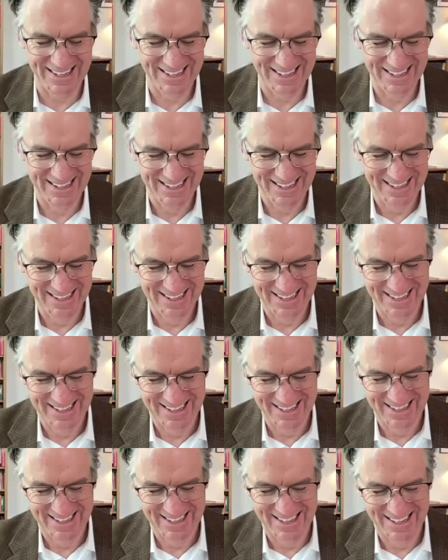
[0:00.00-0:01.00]

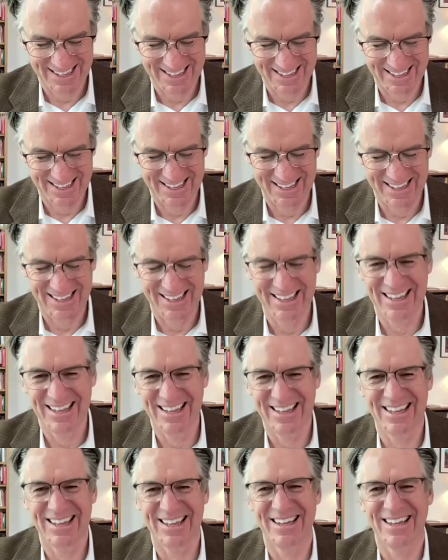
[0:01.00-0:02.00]

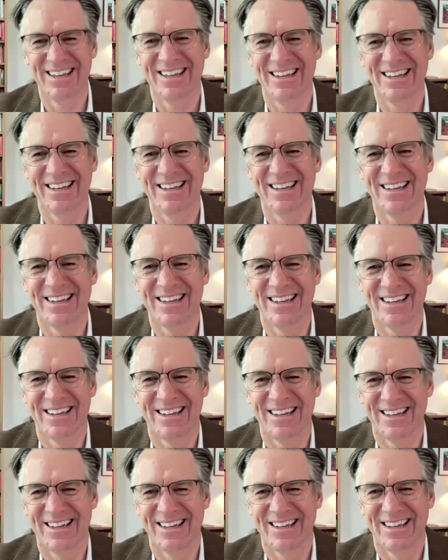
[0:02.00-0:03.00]

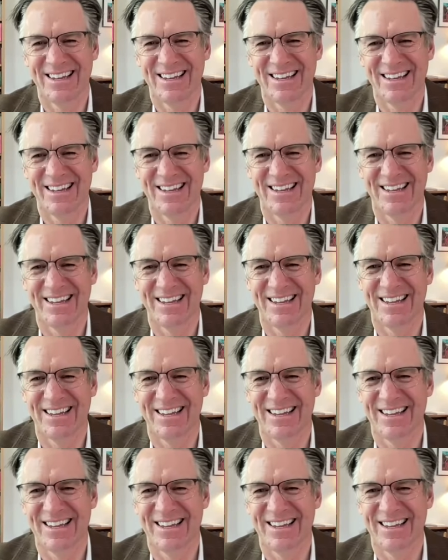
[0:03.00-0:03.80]
(not speaking)